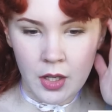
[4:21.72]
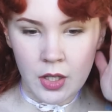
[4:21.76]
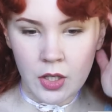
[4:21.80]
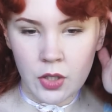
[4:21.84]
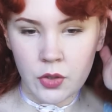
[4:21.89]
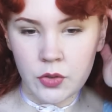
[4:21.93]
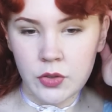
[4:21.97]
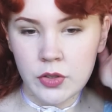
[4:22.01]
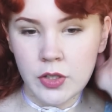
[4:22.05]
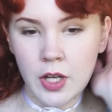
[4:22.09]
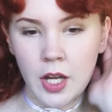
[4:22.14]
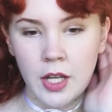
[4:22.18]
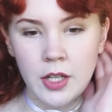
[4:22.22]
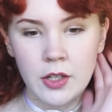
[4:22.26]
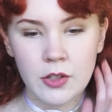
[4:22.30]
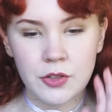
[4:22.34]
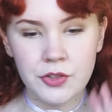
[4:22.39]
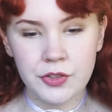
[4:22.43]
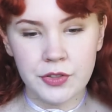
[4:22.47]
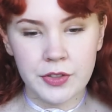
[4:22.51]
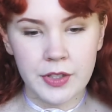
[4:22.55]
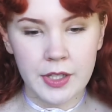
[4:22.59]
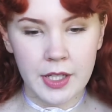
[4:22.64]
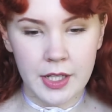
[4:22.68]
You do not
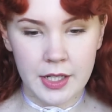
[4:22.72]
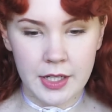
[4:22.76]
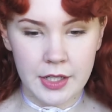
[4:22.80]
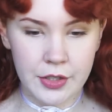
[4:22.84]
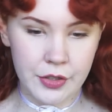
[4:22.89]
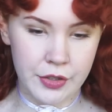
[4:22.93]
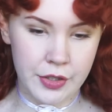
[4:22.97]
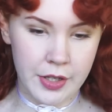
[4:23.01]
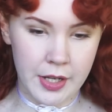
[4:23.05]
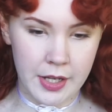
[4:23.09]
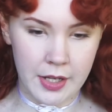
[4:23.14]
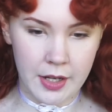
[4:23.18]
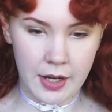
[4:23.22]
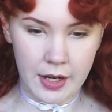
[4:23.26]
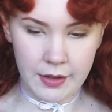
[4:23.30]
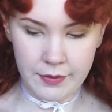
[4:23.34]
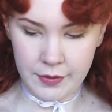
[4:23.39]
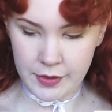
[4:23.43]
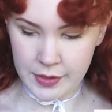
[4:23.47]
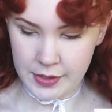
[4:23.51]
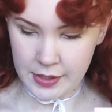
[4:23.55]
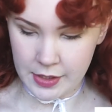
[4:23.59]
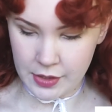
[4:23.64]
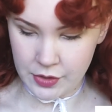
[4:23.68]
usually initiate
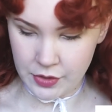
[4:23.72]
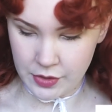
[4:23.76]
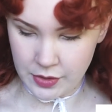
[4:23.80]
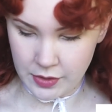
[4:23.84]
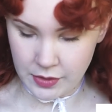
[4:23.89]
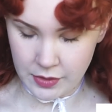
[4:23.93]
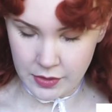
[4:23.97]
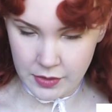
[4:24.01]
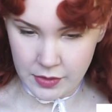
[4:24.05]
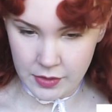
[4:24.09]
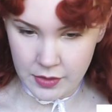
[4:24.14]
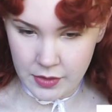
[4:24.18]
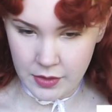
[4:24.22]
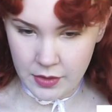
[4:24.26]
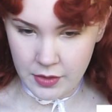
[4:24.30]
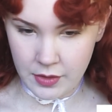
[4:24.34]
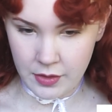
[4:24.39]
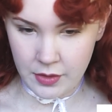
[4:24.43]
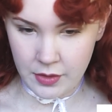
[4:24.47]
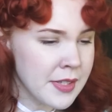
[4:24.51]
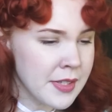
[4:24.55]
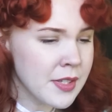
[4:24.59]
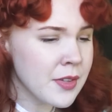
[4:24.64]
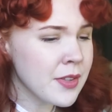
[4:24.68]
conversations.
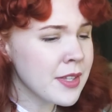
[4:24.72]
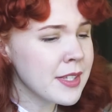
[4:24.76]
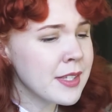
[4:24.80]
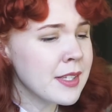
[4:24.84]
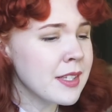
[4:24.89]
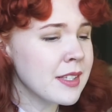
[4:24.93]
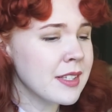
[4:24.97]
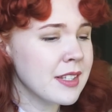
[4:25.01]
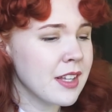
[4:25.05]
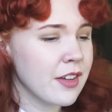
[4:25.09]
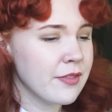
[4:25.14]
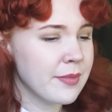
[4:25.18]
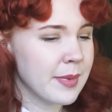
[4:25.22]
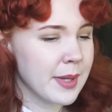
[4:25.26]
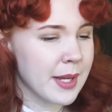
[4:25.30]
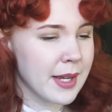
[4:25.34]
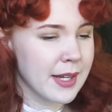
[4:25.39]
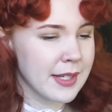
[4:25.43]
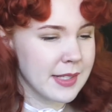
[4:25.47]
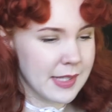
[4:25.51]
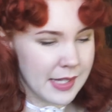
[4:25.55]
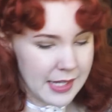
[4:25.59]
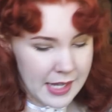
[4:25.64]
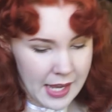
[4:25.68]
So this is tough
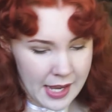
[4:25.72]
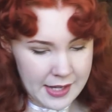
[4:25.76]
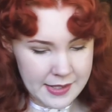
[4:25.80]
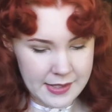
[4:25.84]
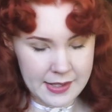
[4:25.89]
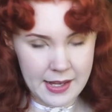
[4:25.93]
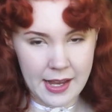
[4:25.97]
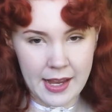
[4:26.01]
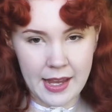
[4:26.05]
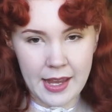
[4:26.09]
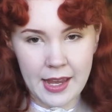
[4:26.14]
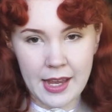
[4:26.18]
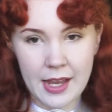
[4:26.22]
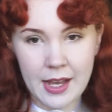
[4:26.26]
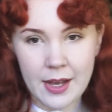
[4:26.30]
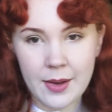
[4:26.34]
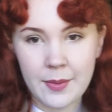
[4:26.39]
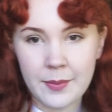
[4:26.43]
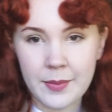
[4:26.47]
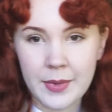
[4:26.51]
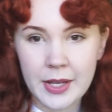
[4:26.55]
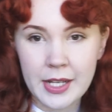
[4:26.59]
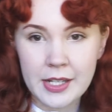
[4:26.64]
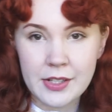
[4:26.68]
because yes, I
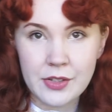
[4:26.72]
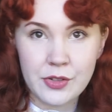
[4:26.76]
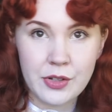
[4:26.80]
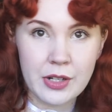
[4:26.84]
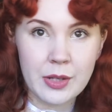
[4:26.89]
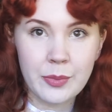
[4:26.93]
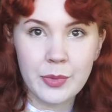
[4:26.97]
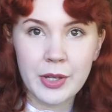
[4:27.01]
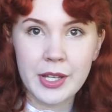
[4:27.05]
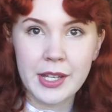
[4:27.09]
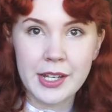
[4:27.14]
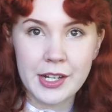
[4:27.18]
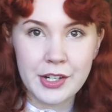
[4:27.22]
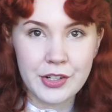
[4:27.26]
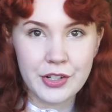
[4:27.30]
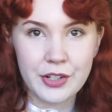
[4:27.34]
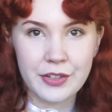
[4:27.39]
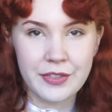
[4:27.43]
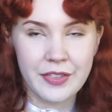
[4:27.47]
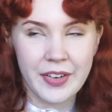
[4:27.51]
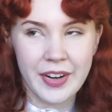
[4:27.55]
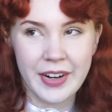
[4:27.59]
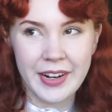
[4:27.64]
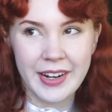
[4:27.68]
am extremely
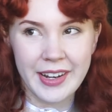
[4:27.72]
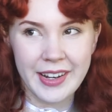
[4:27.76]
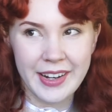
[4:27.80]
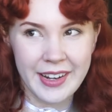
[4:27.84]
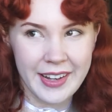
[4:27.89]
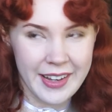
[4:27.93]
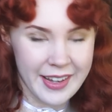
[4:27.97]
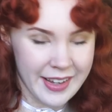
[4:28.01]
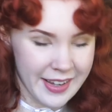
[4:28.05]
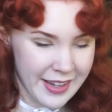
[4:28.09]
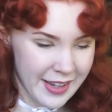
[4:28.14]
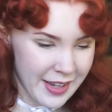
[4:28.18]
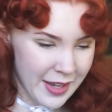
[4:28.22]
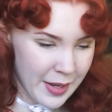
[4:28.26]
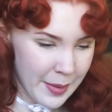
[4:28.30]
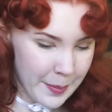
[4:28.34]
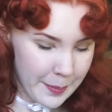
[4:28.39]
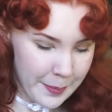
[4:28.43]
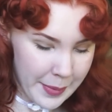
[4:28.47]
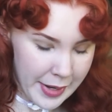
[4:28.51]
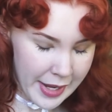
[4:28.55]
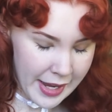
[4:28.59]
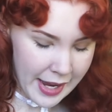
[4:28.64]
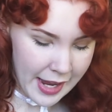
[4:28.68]
introverted,
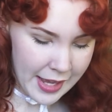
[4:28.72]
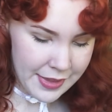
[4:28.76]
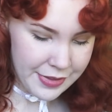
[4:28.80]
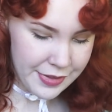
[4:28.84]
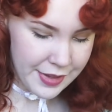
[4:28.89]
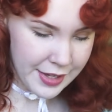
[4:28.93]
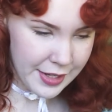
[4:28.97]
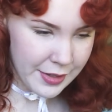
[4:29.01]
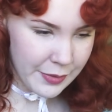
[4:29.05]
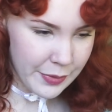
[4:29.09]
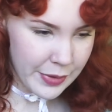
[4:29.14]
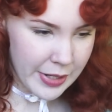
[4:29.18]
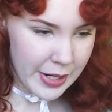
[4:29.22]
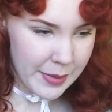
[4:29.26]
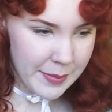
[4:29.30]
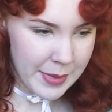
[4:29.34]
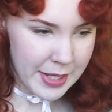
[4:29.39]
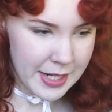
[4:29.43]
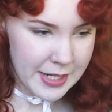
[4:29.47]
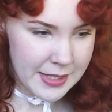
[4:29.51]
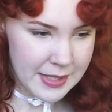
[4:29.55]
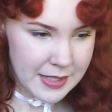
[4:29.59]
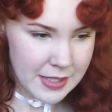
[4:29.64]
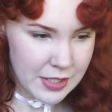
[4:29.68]
but I think when I'm
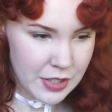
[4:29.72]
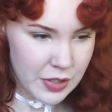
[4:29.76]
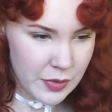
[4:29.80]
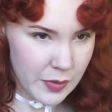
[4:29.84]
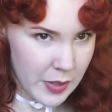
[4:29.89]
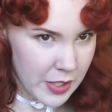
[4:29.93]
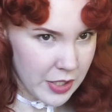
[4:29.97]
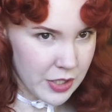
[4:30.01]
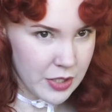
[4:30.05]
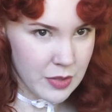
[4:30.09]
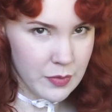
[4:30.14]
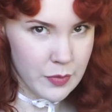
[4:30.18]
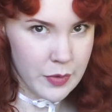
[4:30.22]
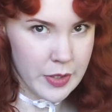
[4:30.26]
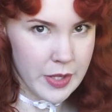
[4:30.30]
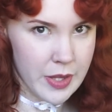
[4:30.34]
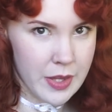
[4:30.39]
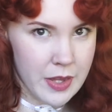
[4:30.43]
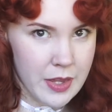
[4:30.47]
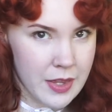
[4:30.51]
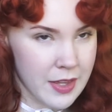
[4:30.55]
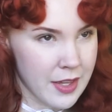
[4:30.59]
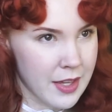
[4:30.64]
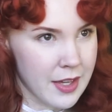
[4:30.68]
in a situation
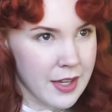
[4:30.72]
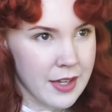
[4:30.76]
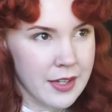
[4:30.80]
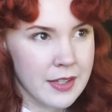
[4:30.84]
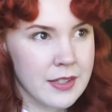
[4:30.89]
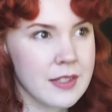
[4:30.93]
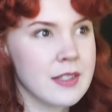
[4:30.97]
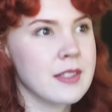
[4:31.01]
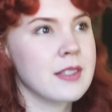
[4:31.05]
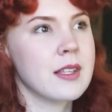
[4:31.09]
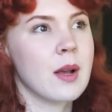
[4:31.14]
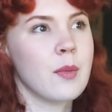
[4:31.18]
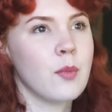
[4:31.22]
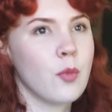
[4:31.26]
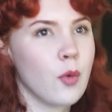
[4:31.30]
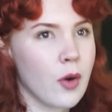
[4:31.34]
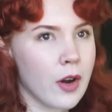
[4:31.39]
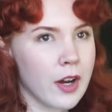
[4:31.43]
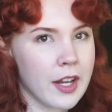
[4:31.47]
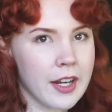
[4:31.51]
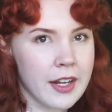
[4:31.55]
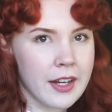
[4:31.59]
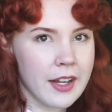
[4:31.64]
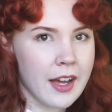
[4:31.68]
with
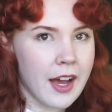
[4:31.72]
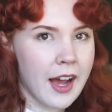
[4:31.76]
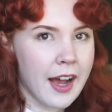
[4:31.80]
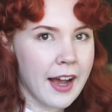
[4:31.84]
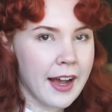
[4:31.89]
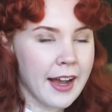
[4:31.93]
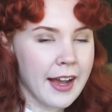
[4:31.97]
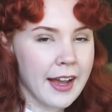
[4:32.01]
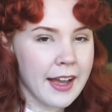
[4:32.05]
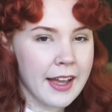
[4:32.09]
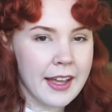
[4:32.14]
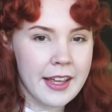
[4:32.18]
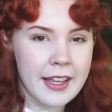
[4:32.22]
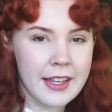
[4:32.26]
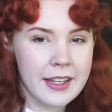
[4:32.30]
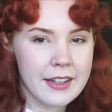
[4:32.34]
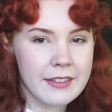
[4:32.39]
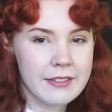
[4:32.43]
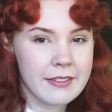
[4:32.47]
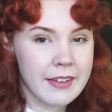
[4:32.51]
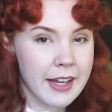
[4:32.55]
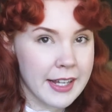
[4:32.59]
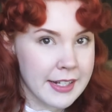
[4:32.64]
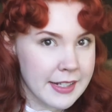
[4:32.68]
someone,
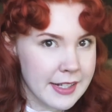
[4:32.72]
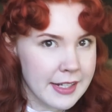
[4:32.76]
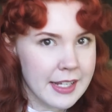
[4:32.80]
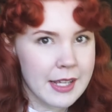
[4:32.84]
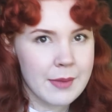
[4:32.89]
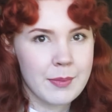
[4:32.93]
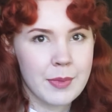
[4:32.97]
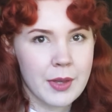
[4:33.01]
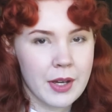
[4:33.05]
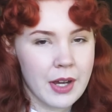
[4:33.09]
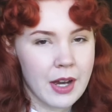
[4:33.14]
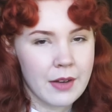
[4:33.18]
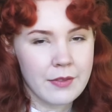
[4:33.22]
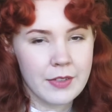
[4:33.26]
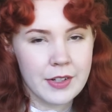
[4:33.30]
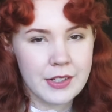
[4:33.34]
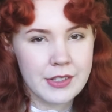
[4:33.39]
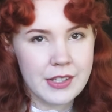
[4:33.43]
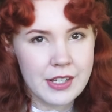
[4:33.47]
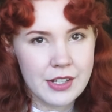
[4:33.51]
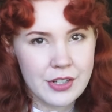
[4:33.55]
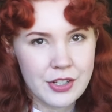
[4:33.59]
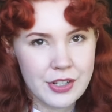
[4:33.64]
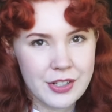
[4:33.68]
I like to keep the
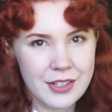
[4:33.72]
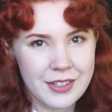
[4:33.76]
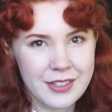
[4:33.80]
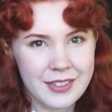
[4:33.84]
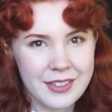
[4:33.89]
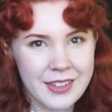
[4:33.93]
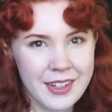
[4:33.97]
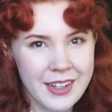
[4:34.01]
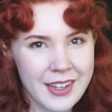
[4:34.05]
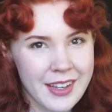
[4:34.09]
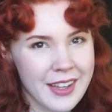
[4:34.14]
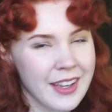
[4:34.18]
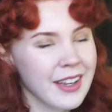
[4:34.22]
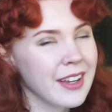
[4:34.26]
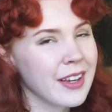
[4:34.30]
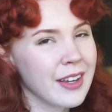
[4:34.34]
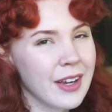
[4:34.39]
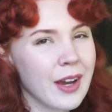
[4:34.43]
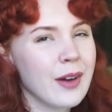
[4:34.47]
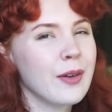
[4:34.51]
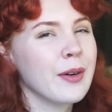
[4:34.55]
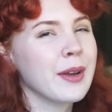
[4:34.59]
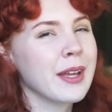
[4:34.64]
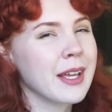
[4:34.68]
conversation
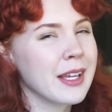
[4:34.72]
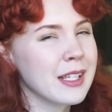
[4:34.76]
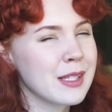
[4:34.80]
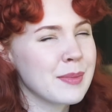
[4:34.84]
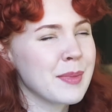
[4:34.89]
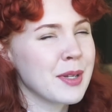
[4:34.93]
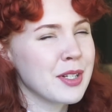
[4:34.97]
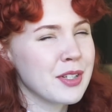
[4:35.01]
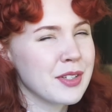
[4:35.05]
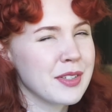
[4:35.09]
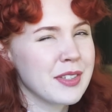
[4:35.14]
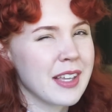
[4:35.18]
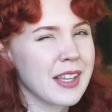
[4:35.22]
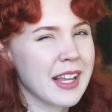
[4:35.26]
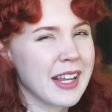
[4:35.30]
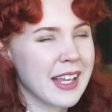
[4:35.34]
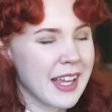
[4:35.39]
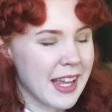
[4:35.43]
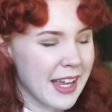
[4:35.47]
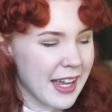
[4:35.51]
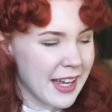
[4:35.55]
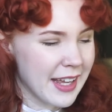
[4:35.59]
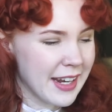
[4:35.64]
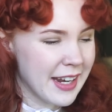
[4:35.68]
going as much as I
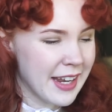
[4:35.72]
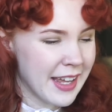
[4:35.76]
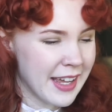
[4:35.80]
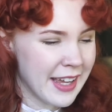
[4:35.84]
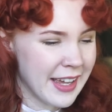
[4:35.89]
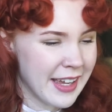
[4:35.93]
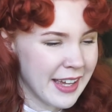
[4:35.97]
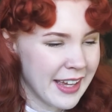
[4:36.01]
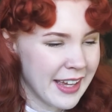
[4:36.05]
can.